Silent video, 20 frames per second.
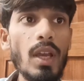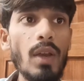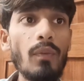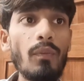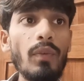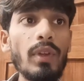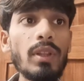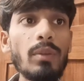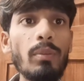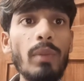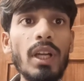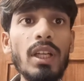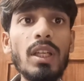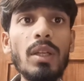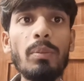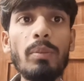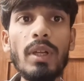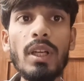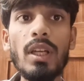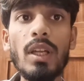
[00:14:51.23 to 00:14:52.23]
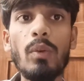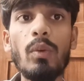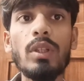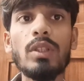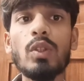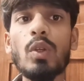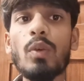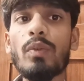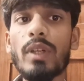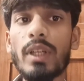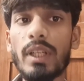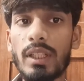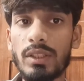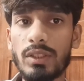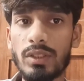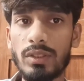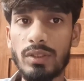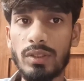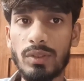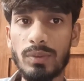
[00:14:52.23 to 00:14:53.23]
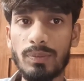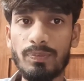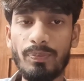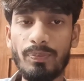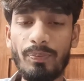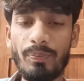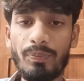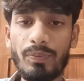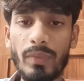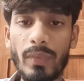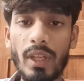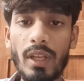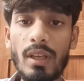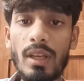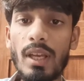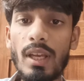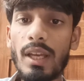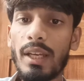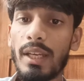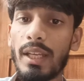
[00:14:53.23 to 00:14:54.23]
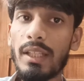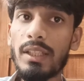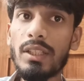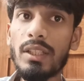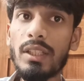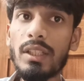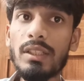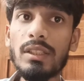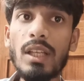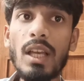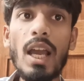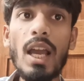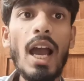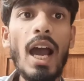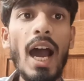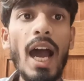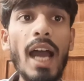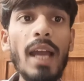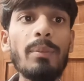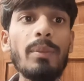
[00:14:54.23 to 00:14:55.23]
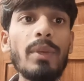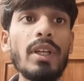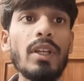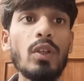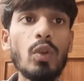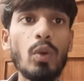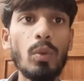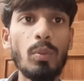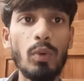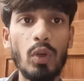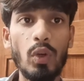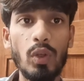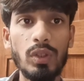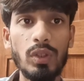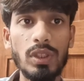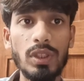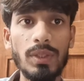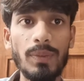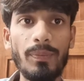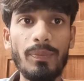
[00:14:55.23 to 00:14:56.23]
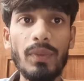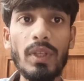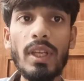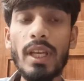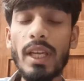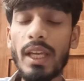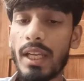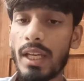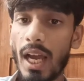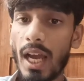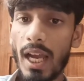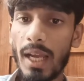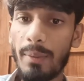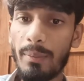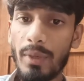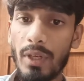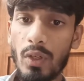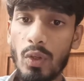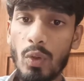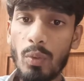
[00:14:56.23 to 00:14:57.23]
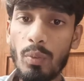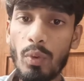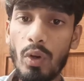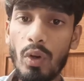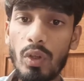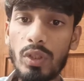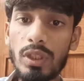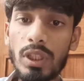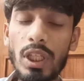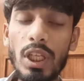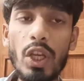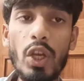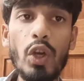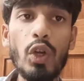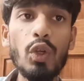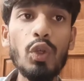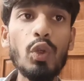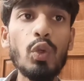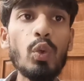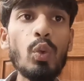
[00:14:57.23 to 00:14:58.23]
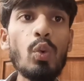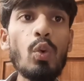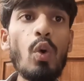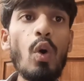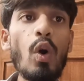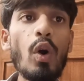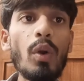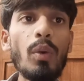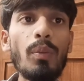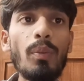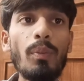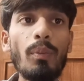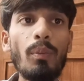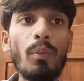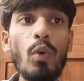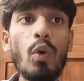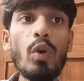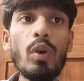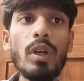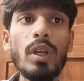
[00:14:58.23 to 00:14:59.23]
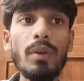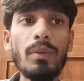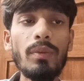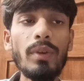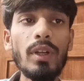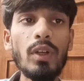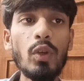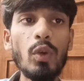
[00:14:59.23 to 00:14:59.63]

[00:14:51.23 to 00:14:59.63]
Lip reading: with multiple levels of connections. Next is hybrid topology. In hybrid topology, two or more different